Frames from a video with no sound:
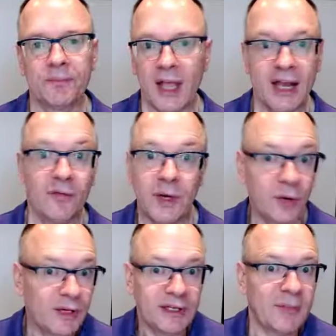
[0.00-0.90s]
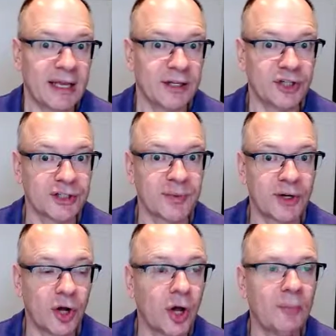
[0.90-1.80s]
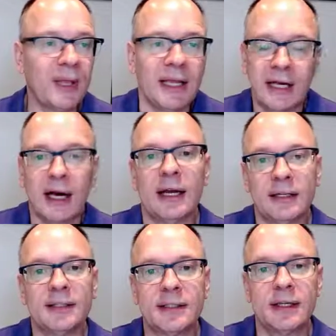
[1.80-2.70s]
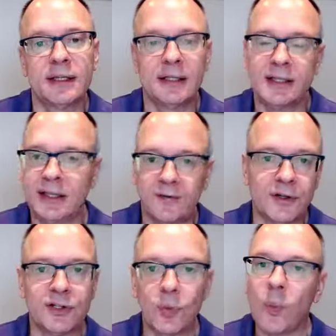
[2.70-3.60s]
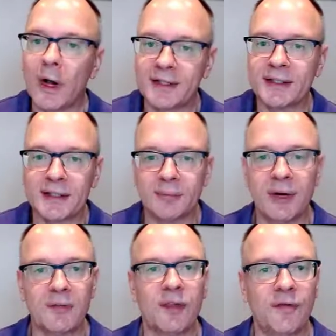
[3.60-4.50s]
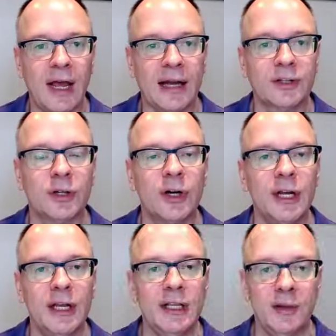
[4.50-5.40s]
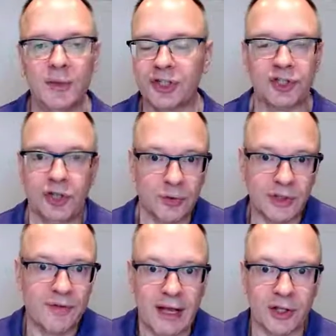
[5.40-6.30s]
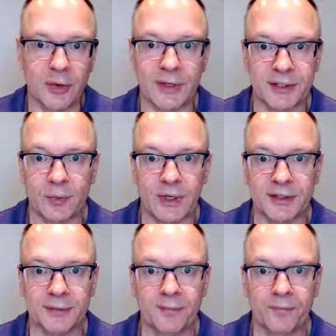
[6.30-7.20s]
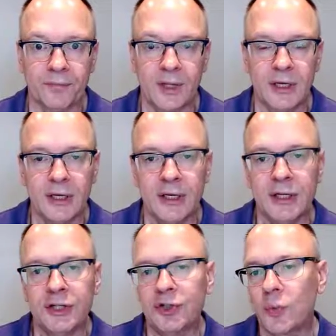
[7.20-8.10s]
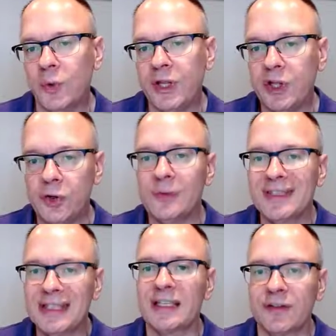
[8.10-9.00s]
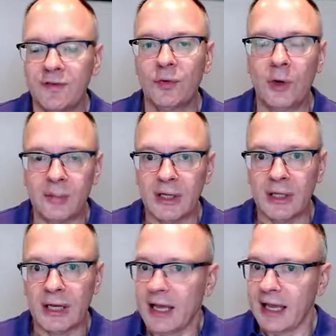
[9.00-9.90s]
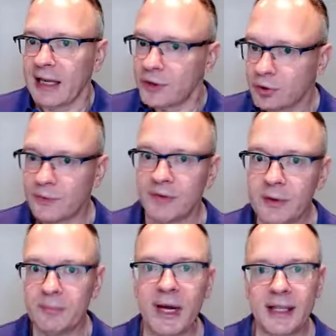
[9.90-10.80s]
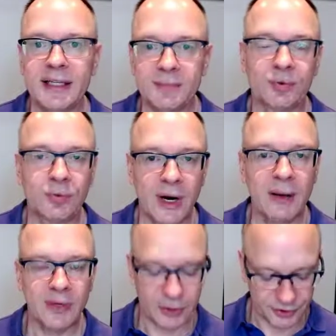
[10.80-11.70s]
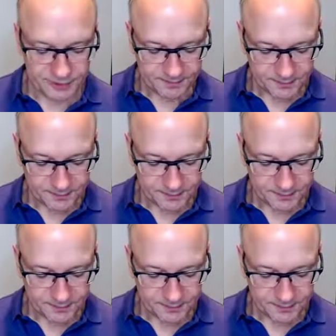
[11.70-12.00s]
And if we don't need to make an adjustment at all because the difference wasn't above the factor, then we just use the value as it was. So we use this formula, again, driven by these parameters,